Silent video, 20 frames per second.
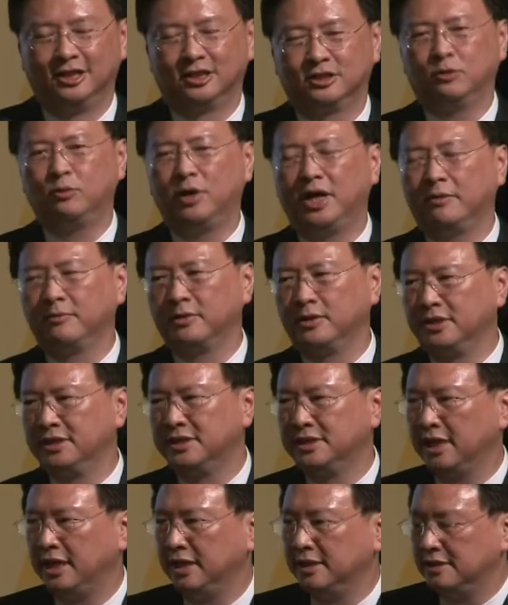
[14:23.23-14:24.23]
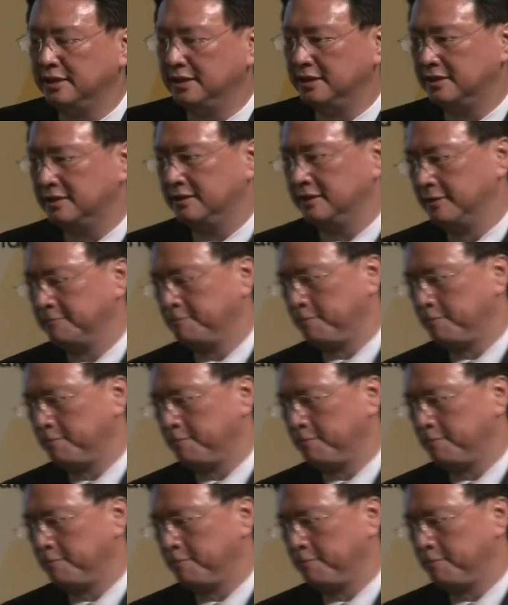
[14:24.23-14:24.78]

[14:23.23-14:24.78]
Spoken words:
So what I'm going to say is this.